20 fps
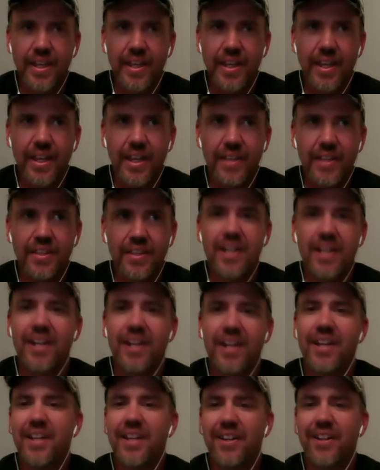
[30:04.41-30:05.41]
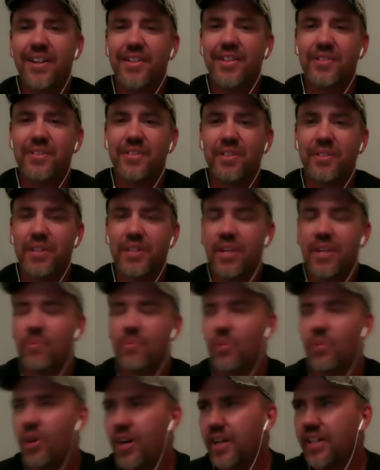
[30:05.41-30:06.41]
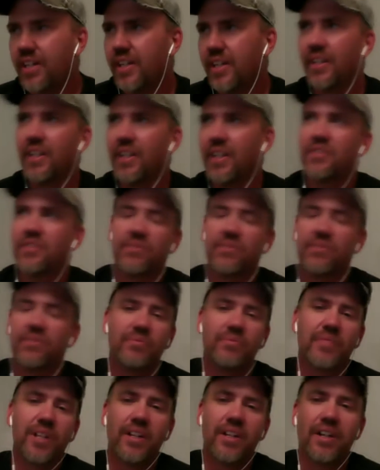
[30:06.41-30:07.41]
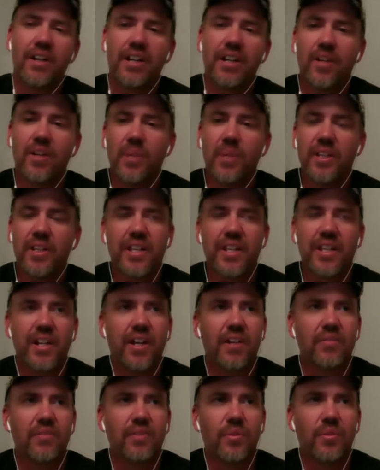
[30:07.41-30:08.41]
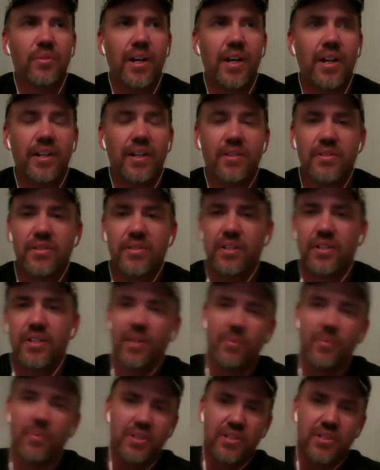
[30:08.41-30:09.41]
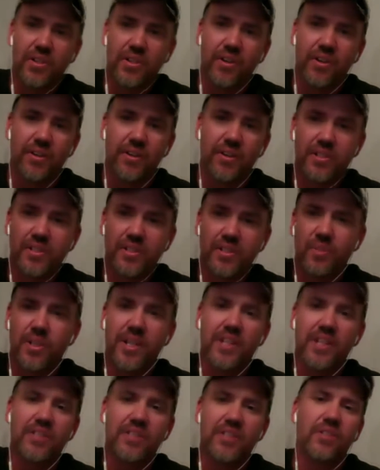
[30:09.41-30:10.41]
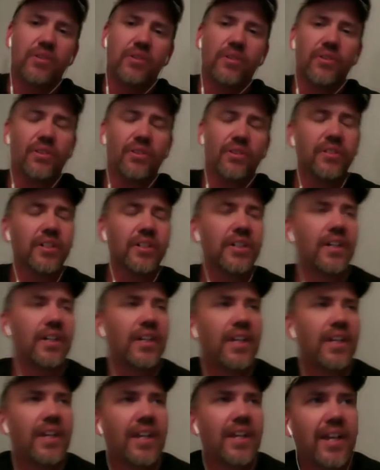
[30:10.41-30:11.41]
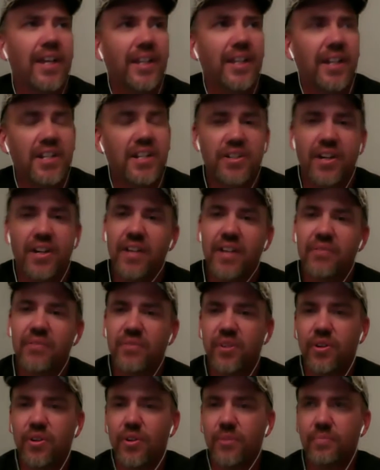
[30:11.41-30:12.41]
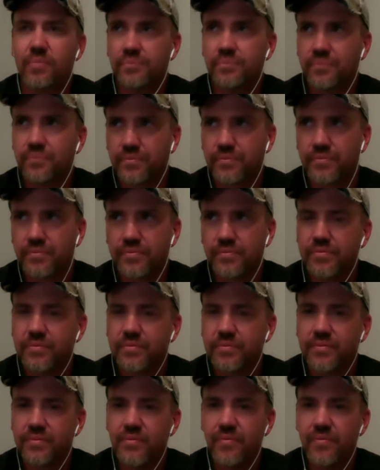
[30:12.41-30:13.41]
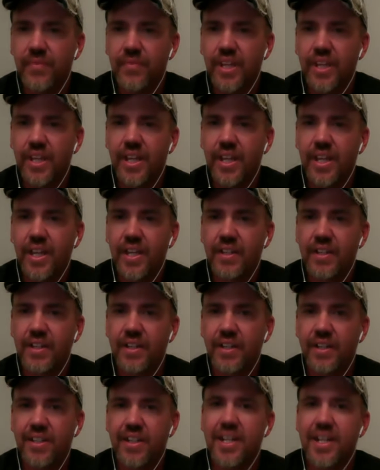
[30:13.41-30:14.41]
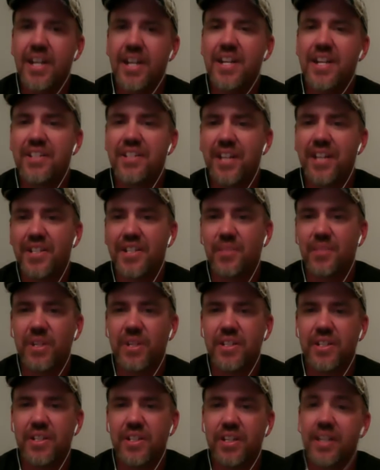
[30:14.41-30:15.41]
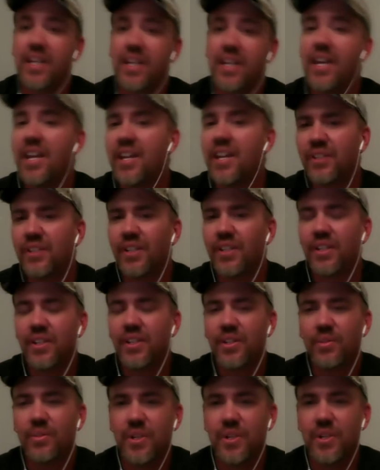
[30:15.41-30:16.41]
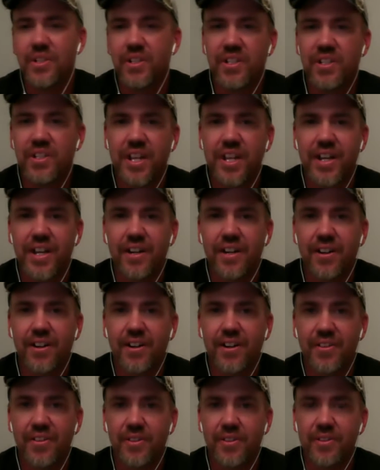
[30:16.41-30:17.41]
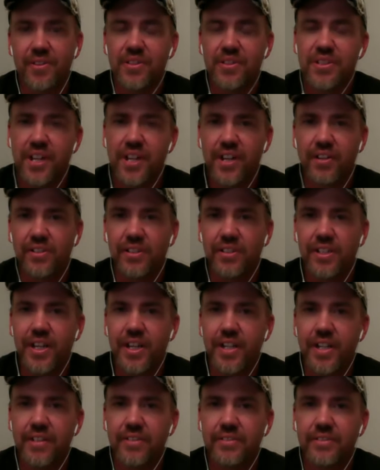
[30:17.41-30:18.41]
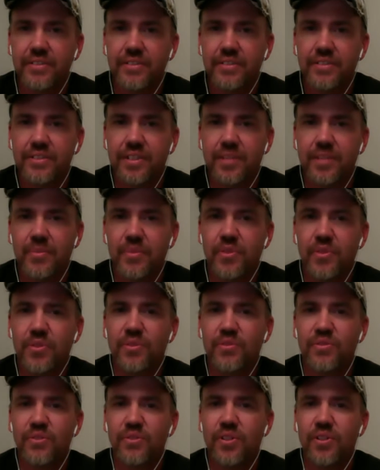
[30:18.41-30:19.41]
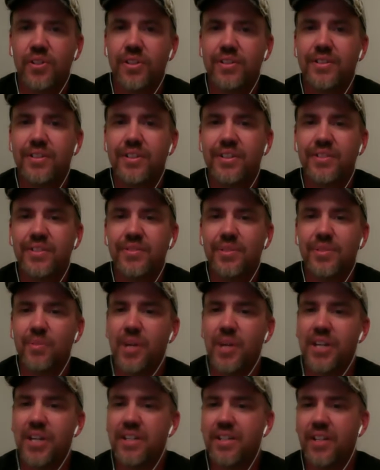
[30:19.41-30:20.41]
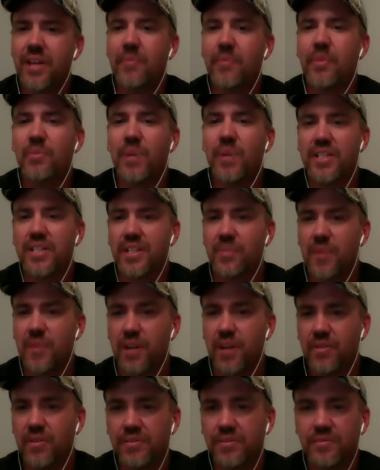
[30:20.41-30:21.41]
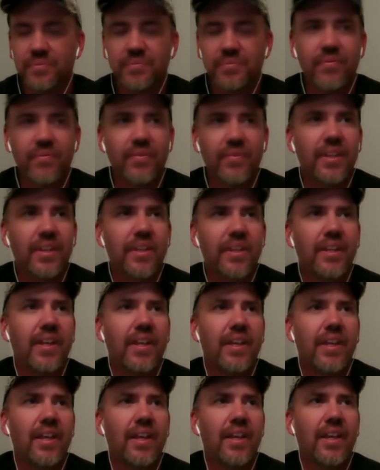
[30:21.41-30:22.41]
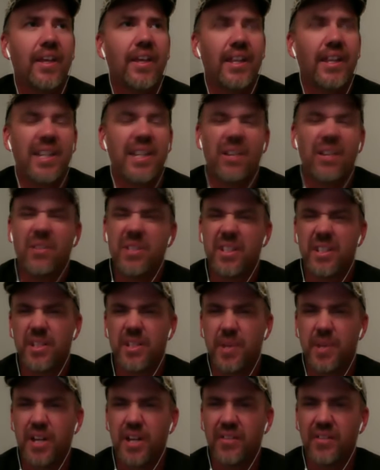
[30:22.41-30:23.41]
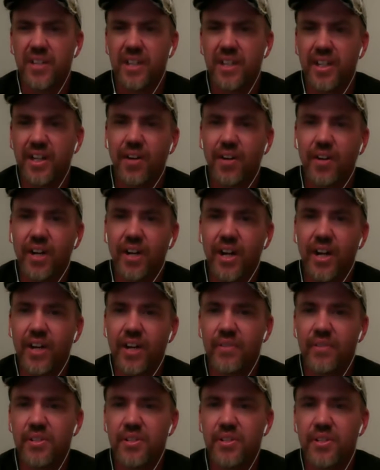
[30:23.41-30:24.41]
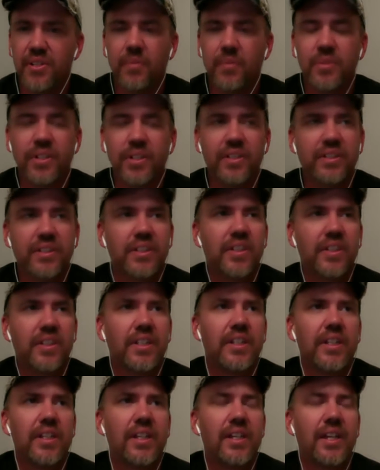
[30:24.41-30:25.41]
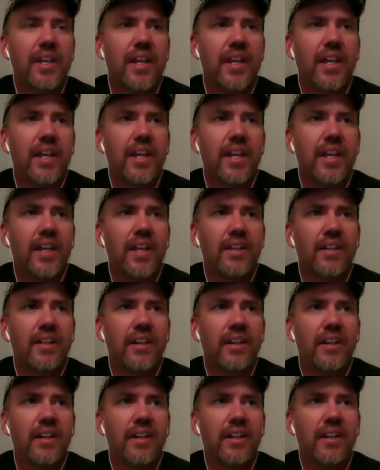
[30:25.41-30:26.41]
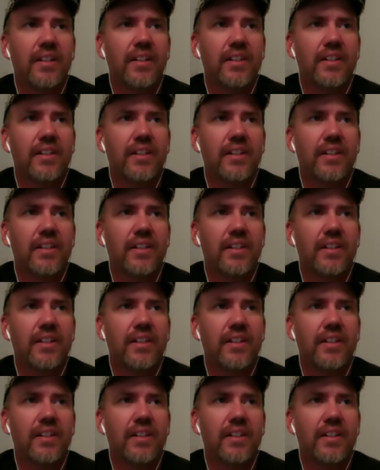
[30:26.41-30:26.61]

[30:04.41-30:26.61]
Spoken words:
And then I, kept walking, and I kind of hung out by the canal for a while, and I was looking up at the stars and the planes going over. And then I started heading for home. And then Eddie texted me. He's like, "Hey, we just had our third sale tonight come through for climbing the Mindset Mountain." And that was in the span of like an hour and a half or something. And I